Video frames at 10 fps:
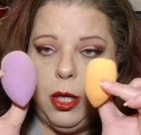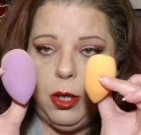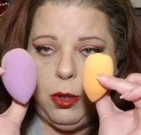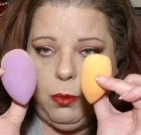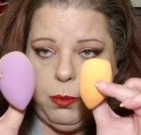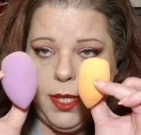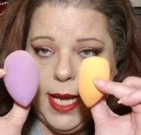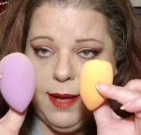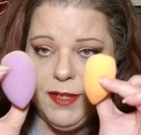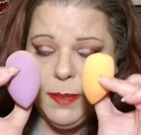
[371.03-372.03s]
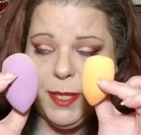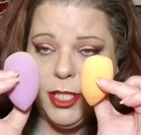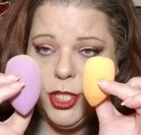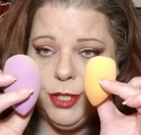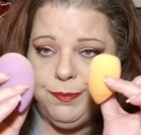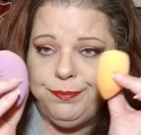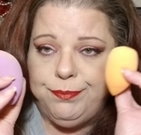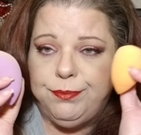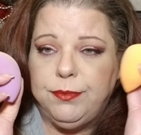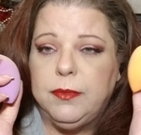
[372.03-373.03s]
When you have a sponge,
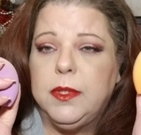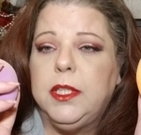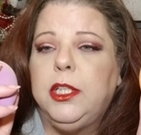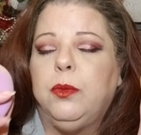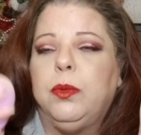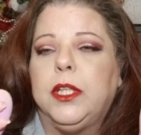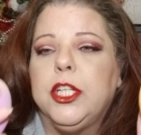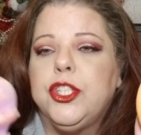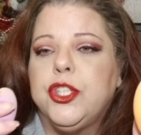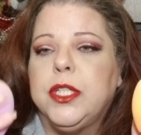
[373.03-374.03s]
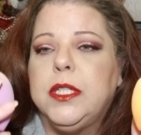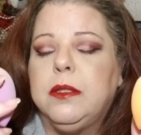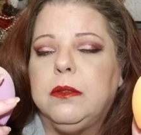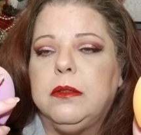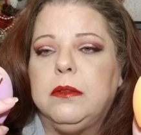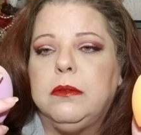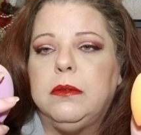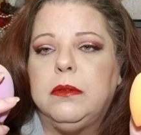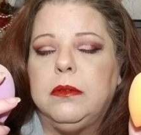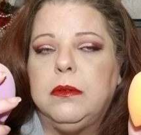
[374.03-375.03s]
you really should
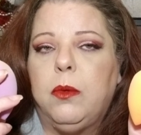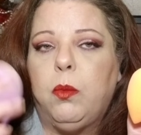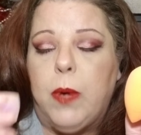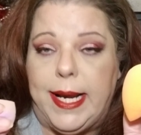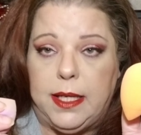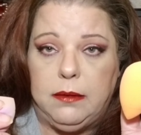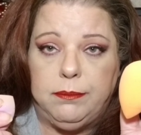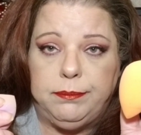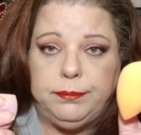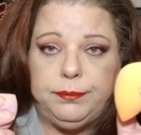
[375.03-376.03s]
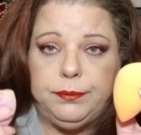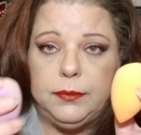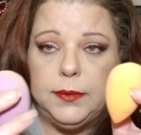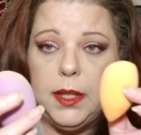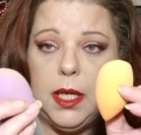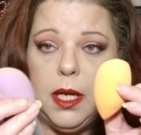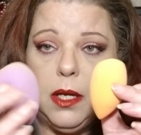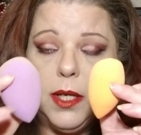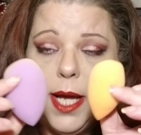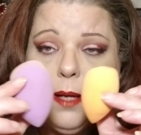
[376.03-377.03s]
wet it.
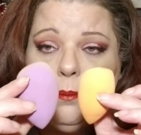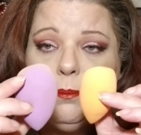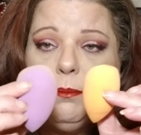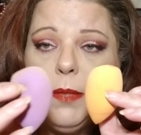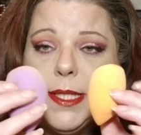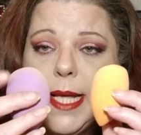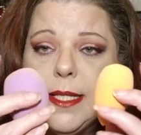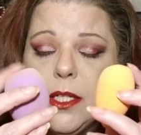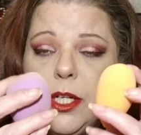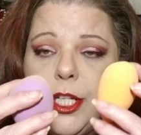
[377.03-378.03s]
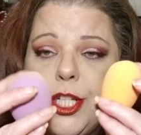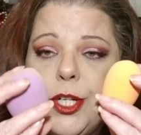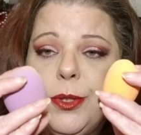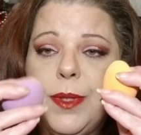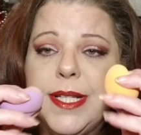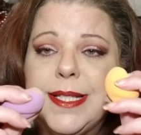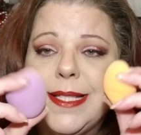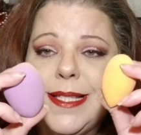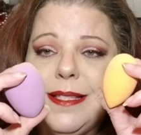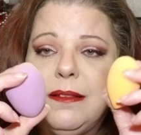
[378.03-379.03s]
Okay? What that's going to do
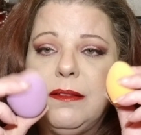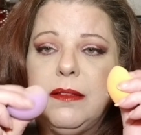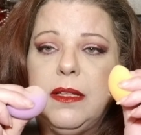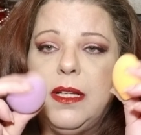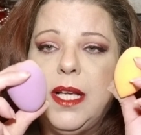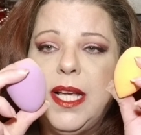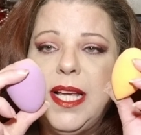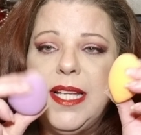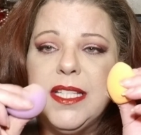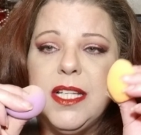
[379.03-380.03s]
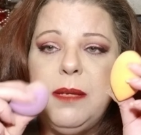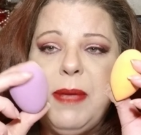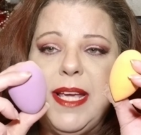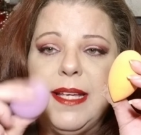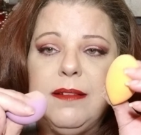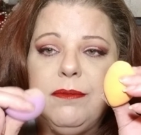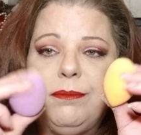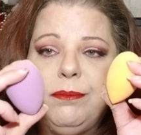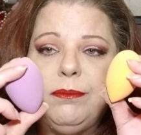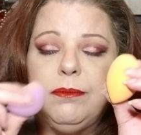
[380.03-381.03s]
is it's going to make it
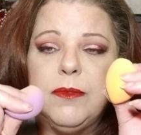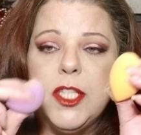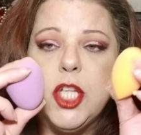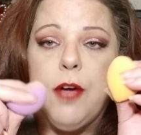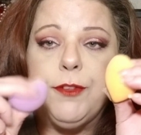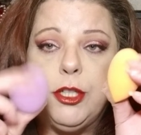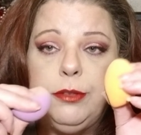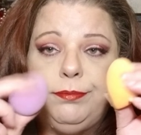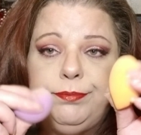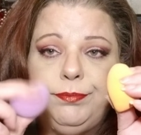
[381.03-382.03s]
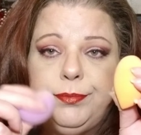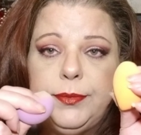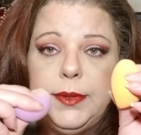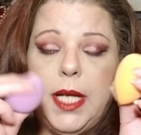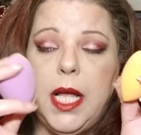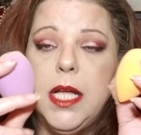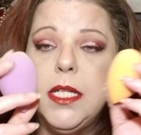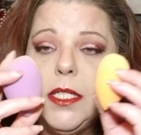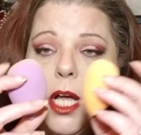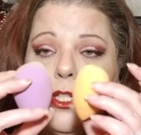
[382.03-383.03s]
softer. It's
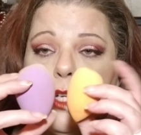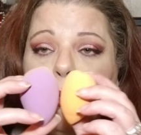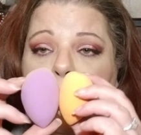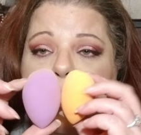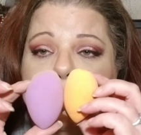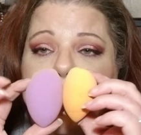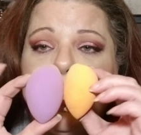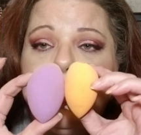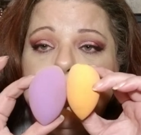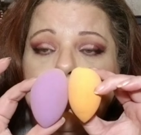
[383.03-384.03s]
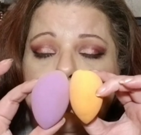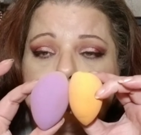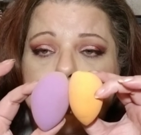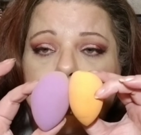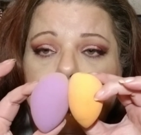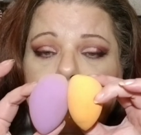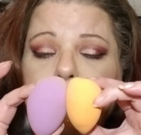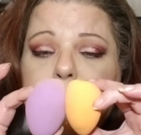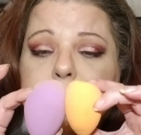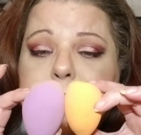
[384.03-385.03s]
also going to make it bigger
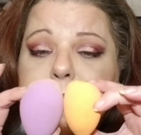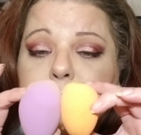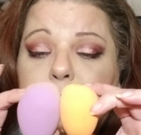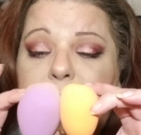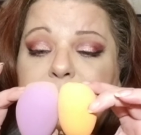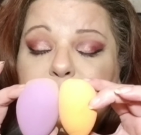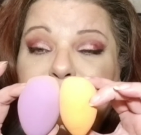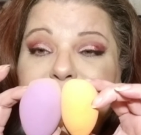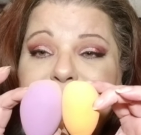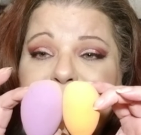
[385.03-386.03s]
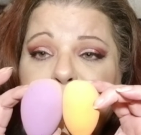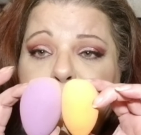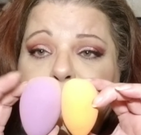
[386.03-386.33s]
because these are actually the same